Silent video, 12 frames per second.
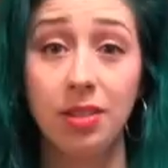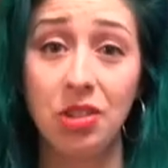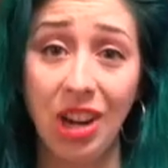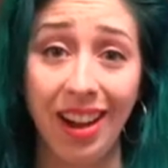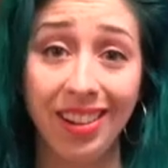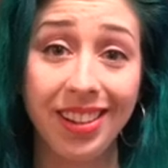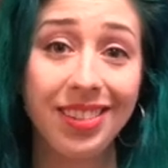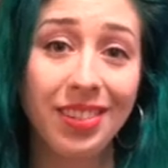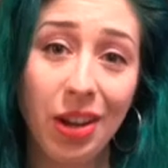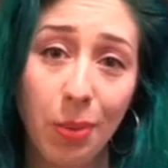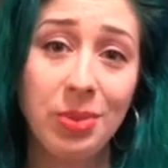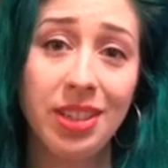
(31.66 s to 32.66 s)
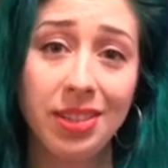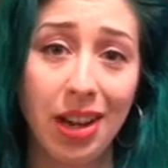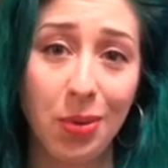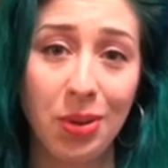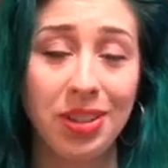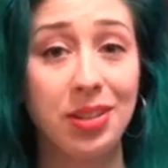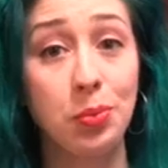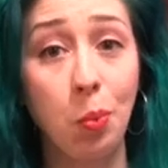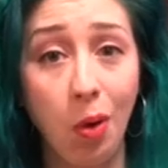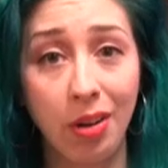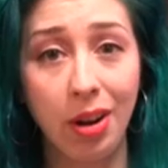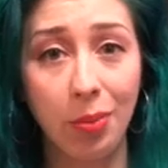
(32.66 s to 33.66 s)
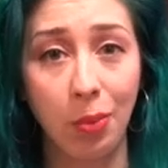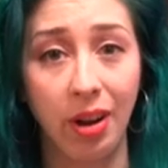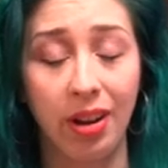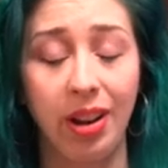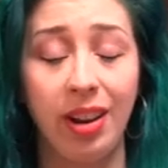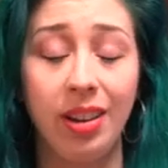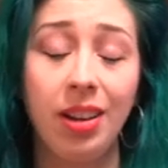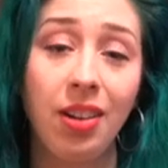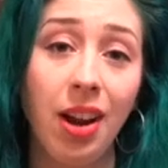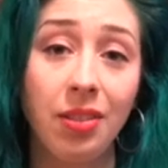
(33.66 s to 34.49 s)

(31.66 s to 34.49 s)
Shaq, come sit down with us one-on-one and hear